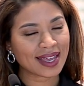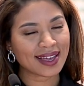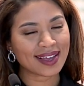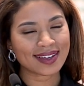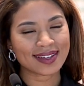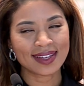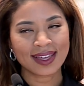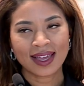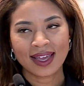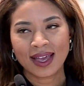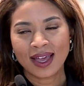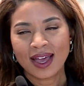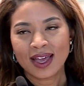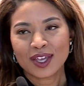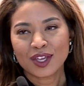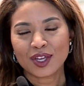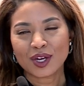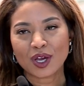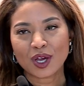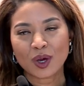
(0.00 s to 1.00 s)
Yeah.
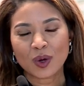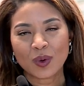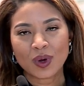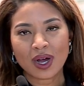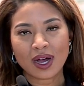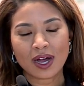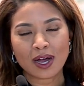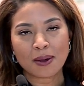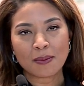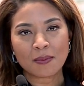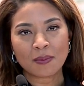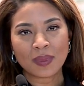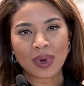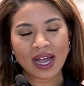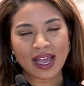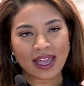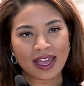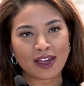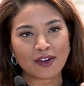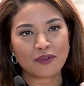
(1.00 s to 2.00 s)
You know,
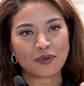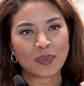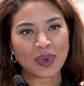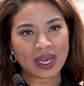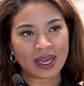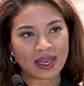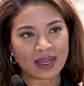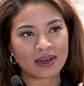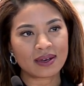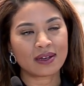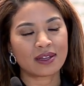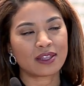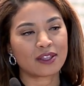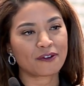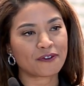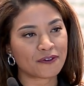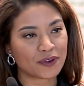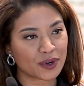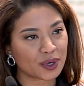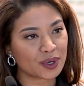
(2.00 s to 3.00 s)
I have been
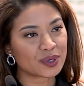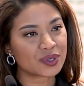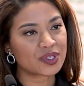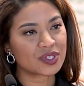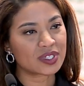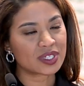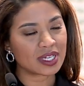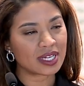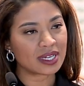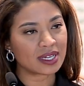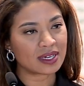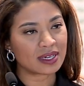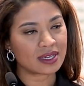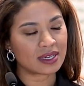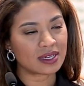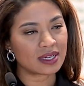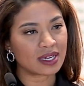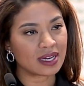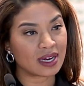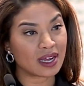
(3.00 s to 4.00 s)
the first
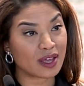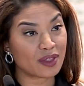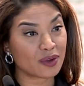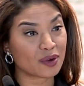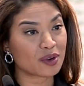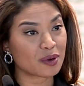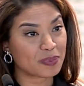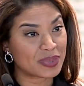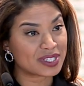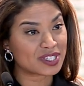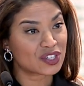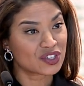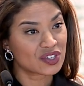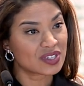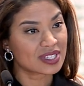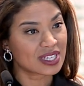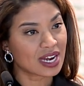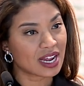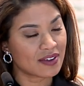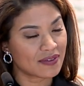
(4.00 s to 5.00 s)
in other
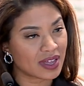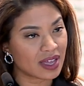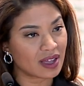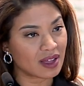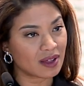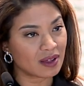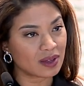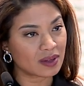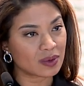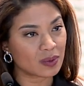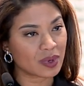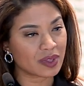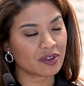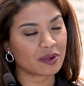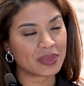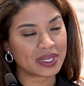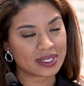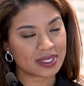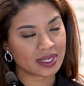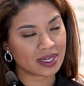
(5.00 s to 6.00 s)
positions that I've held, whether
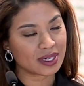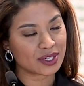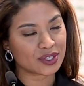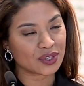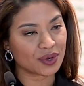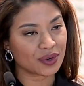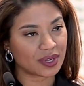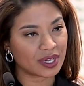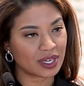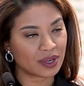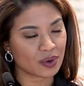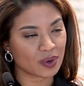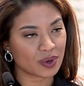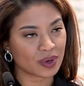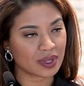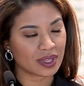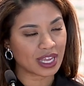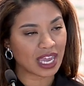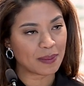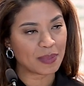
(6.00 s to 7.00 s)
it be city attorney
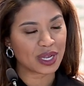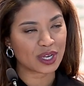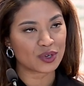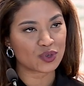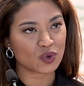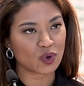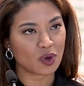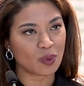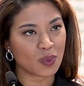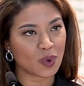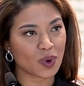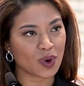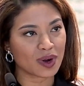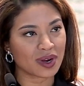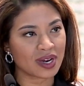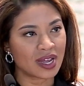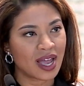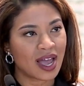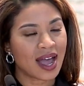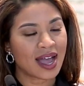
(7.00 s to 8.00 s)
or the gaming control
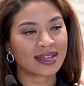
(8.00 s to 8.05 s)
board.